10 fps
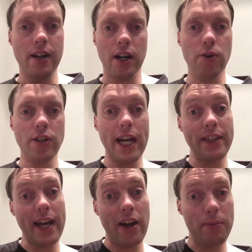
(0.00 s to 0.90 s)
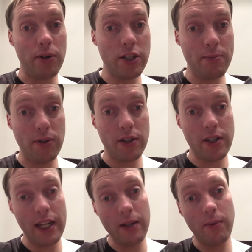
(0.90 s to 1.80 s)
I already had the Harry Potter
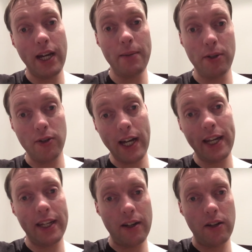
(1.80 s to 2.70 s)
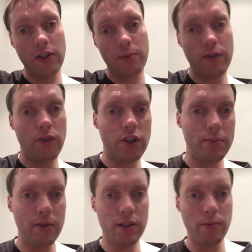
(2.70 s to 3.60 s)
books anyway, but you can download them off
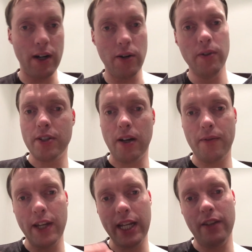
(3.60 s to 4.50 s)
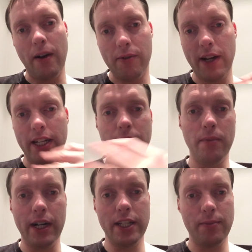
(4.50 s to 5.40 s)
Audible as well. So I'm thinking of upgrading
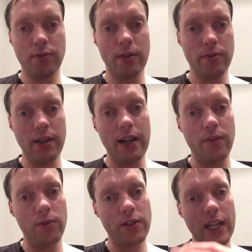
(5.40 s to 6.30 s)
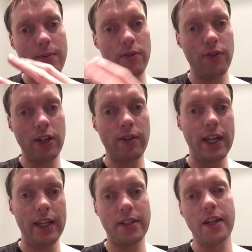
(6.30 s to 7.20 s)
my subscription level to get more free
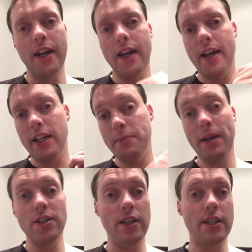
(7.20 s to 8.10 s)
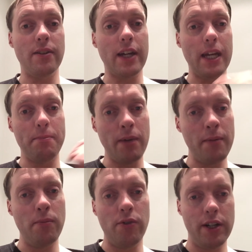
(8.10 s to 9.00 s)
credits, especially as I'm getting
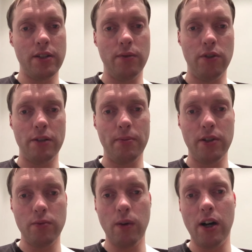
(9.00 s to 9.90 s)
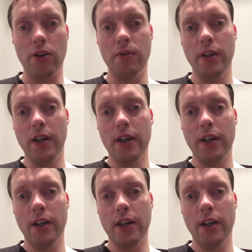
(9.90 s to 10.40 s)
Mum more into Audible as well.